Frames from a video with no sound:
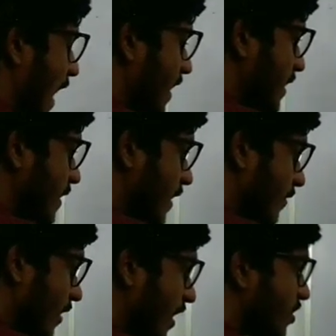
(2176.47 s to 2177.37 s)
and the
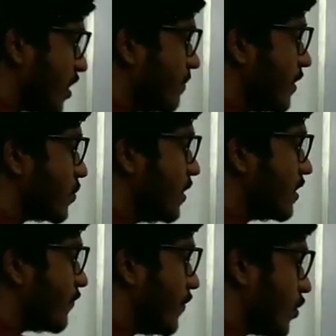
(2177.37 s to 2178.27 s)
relation
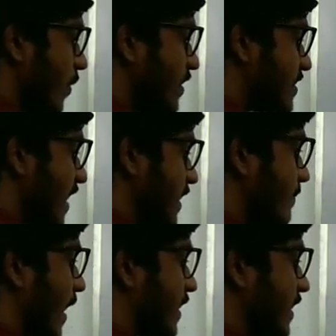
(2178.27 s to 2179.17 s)
between the frequency and
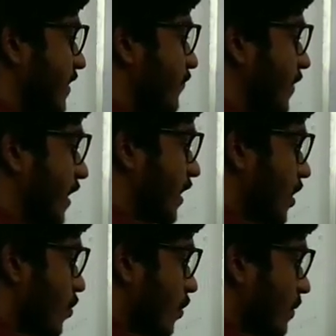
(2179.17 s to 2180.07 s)
the magnetic
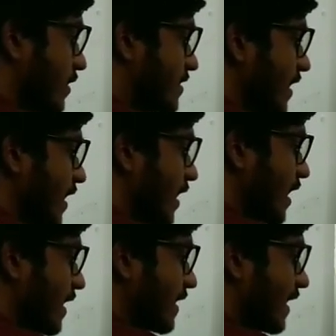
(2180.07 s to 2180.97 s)
field, we will
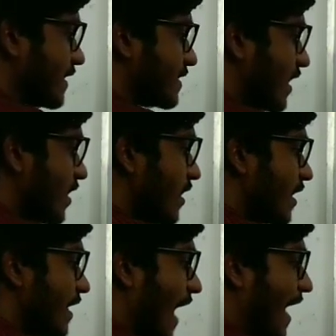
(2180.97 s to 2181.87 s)
see that is
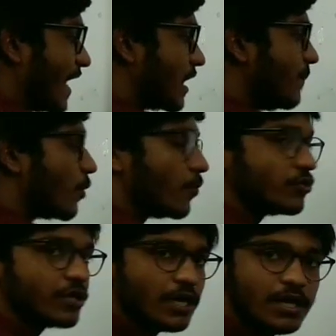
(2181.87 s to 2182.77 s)
the directly
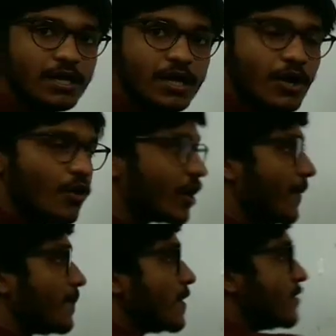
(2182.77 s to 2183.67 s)
proportional.
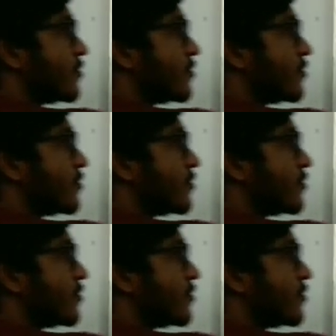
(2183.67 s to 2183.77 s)
Okay,